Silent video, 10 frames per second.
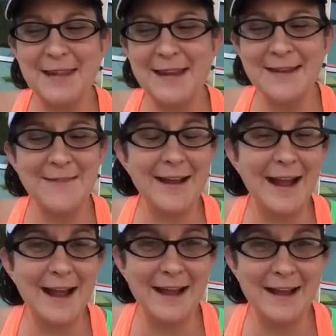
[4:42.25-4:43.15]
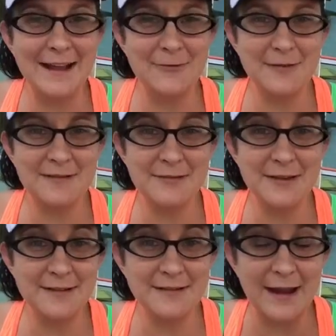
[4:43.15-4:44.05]
anyway, I was
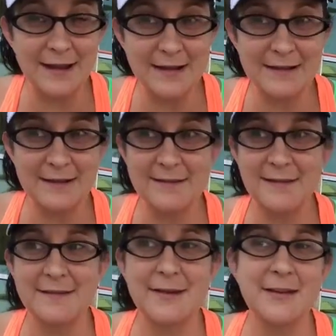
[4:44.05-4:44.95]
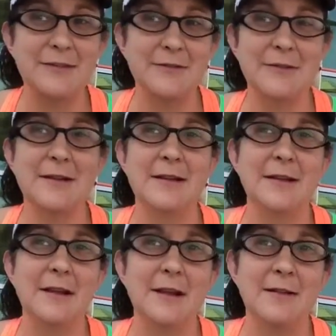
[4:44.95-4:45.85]
really excited as I started doing
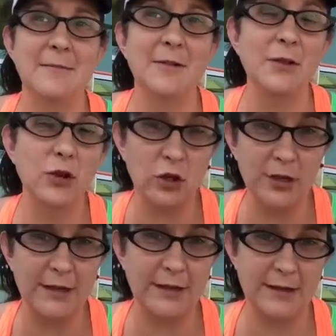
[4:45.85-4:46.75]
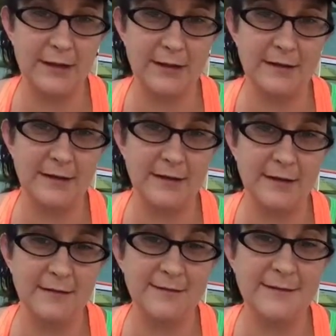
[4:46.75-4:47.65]
learning
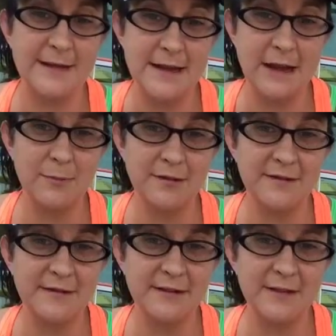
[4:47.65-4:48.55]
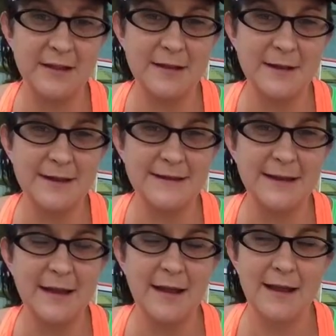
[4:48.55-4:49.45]
and seeking out personal development,
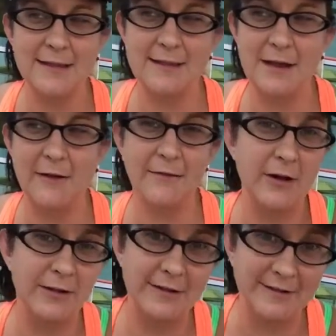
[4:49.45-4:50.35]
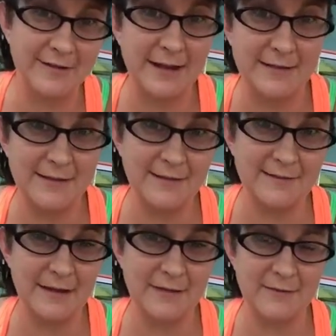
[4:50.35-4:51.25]
of all the exciting
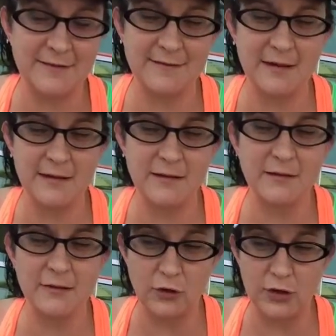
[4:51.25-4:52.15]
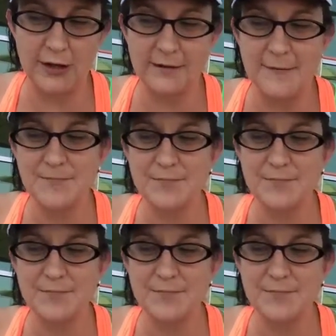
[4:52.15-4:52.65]
things that I was learning.